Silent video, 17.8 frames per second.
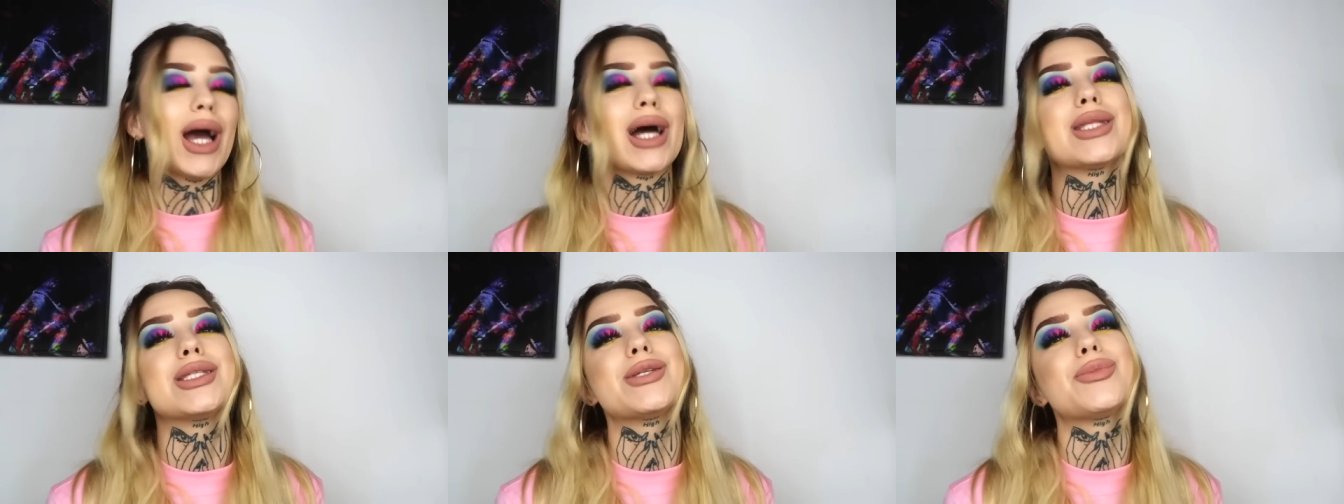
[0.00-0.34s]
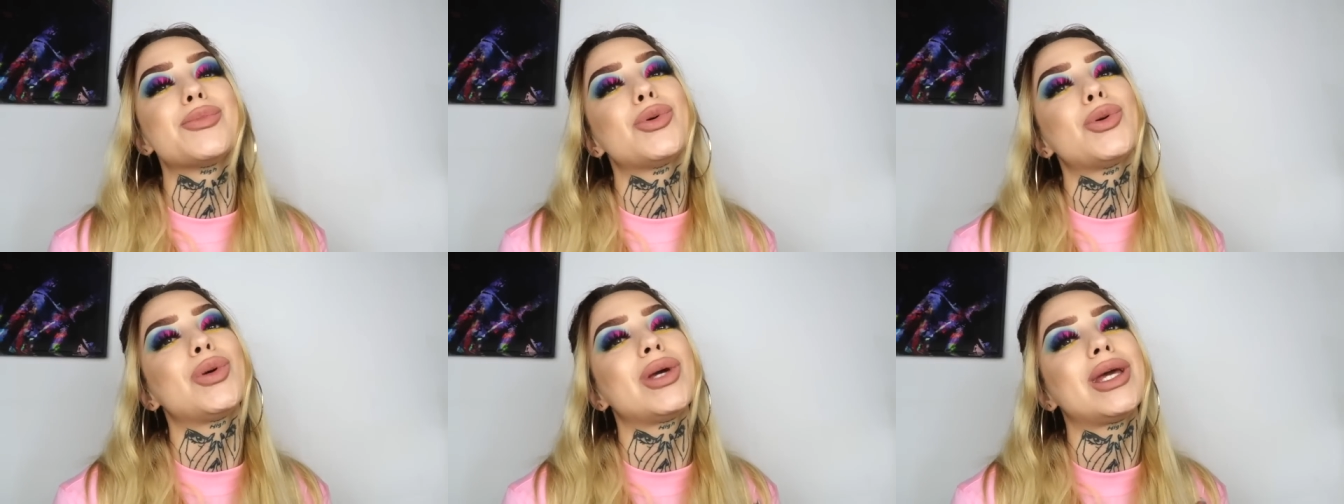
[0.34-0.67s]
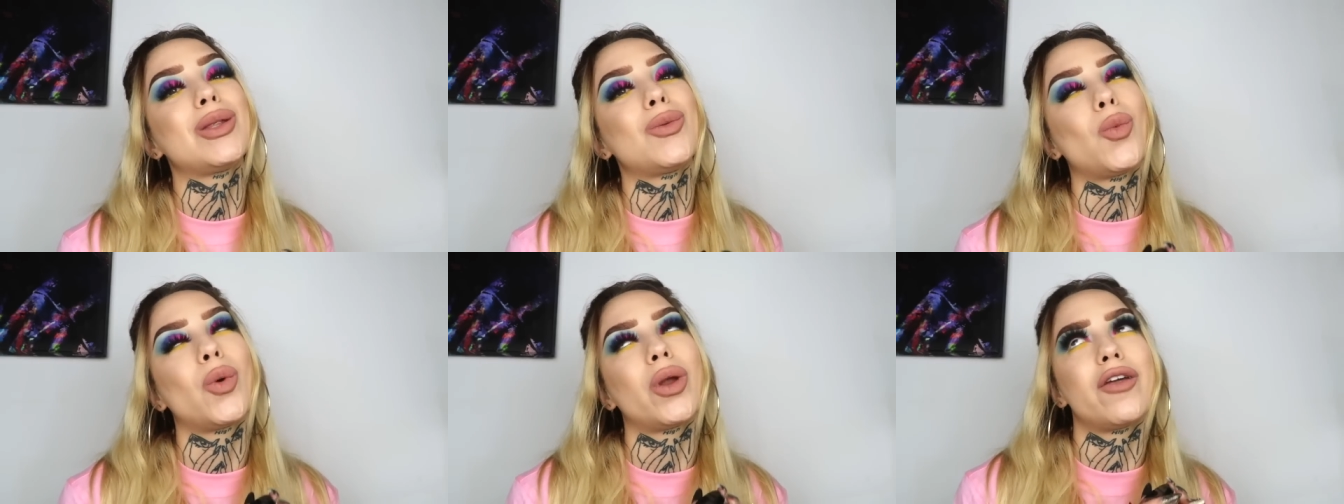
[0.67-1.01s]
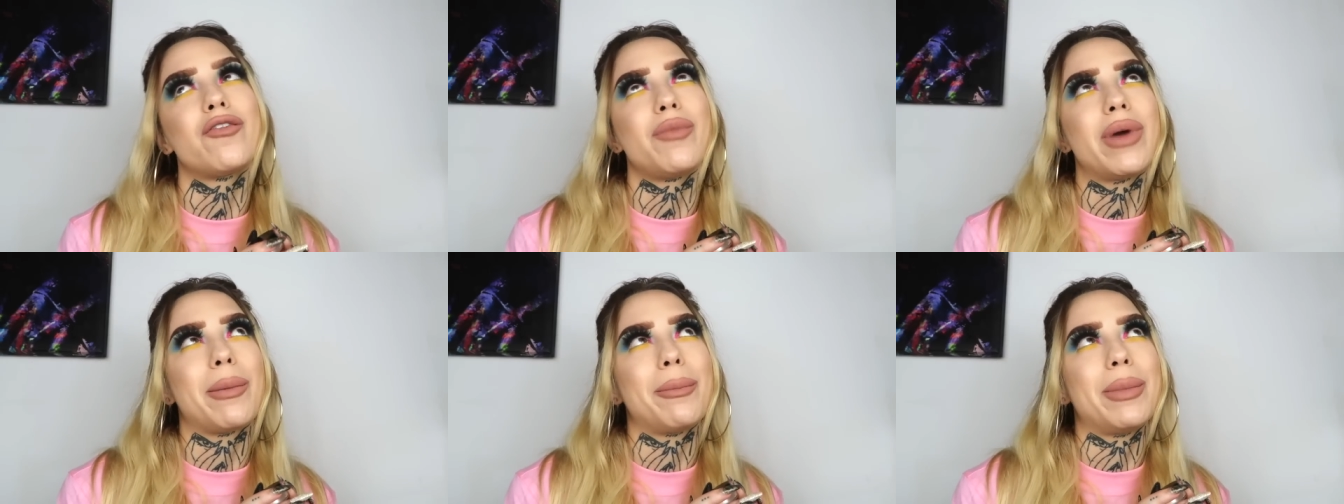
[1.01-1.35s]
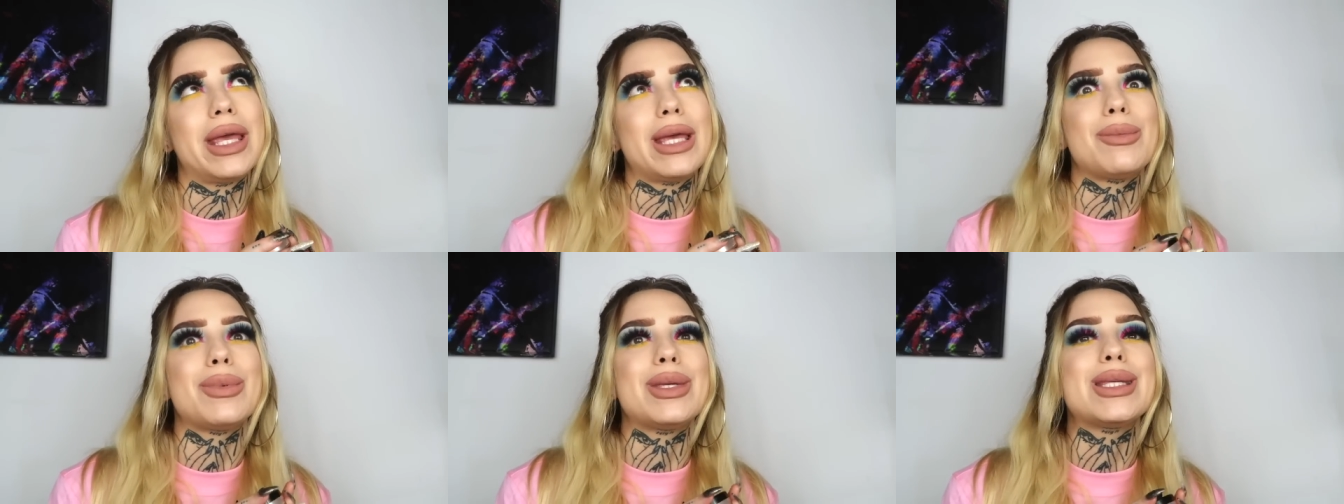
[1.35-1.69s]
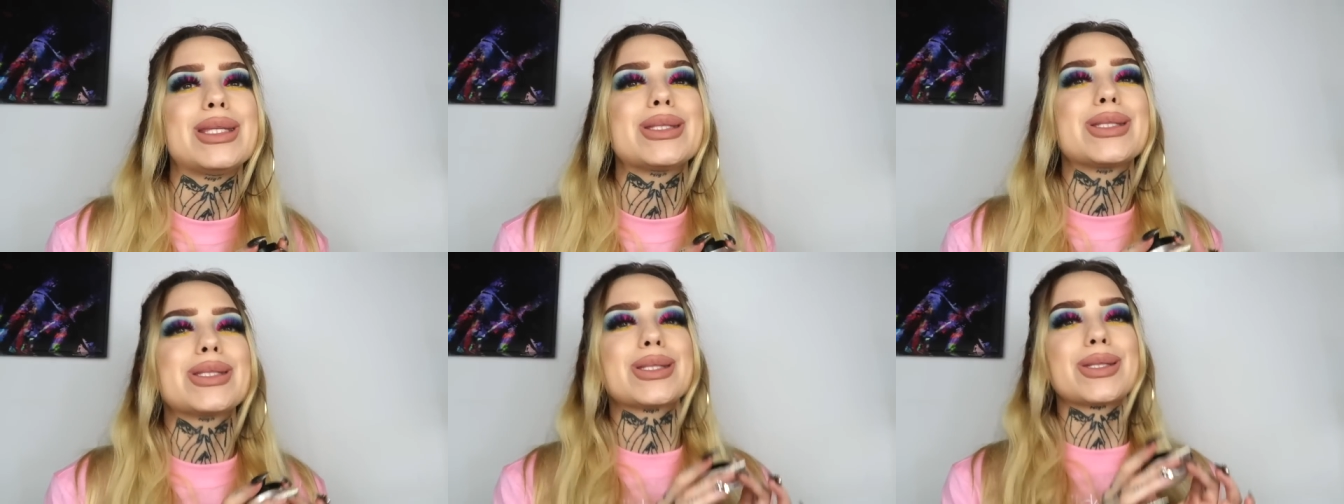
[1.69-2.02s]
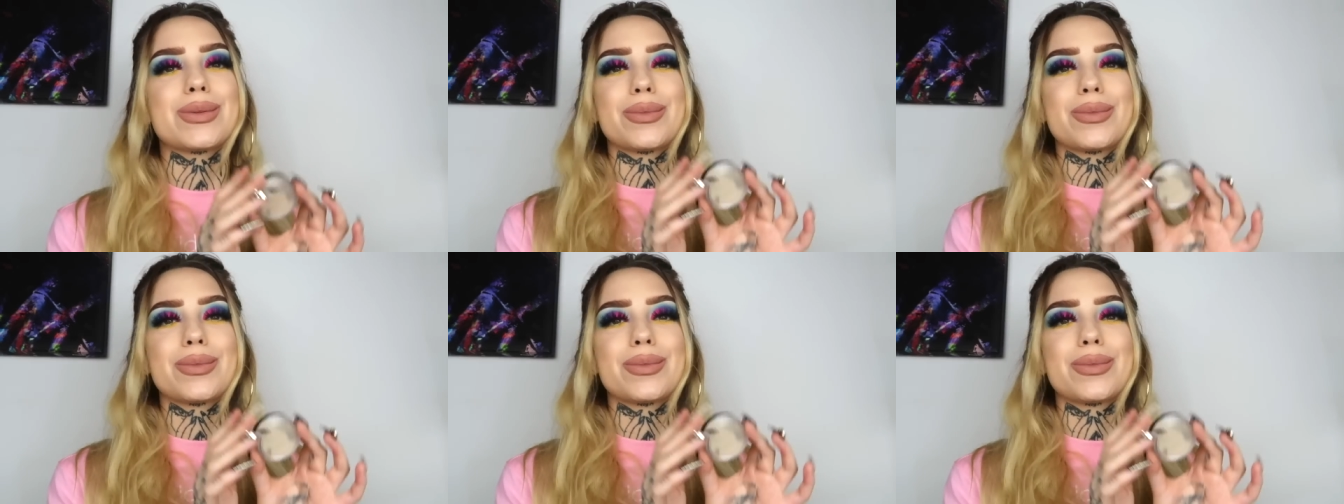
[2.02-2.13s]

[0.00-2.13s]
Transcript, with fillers: Had to put in one of my babies.